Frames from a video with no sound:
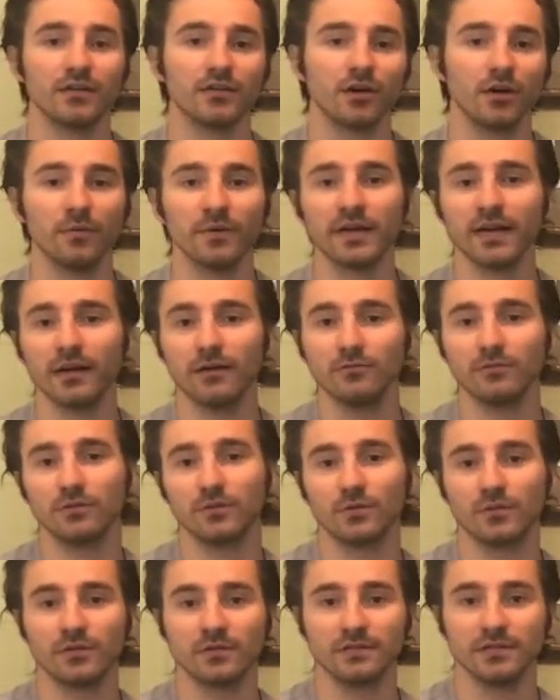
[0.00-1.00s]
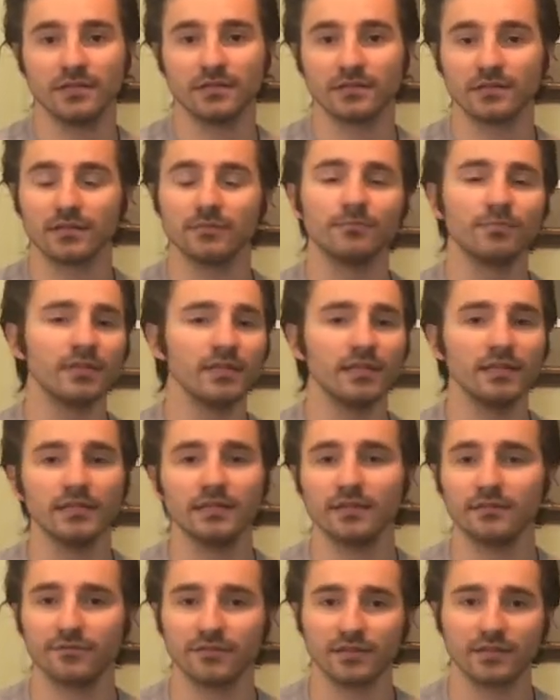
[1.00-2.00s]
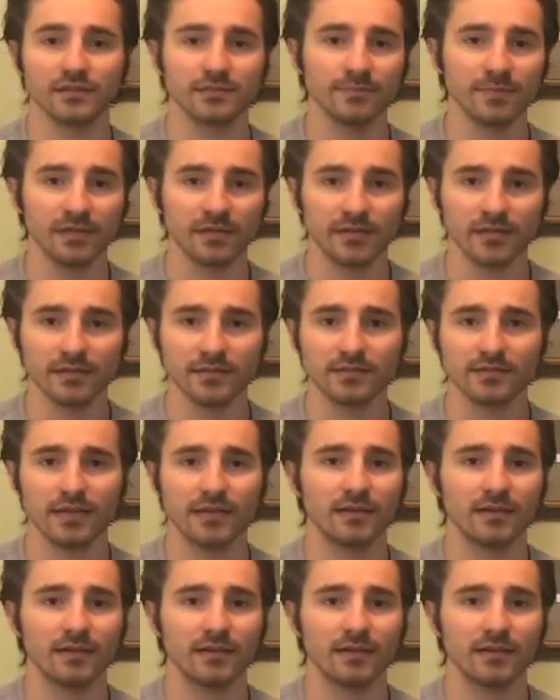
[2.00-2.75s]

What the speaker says: Going outdoors is a completely different experience,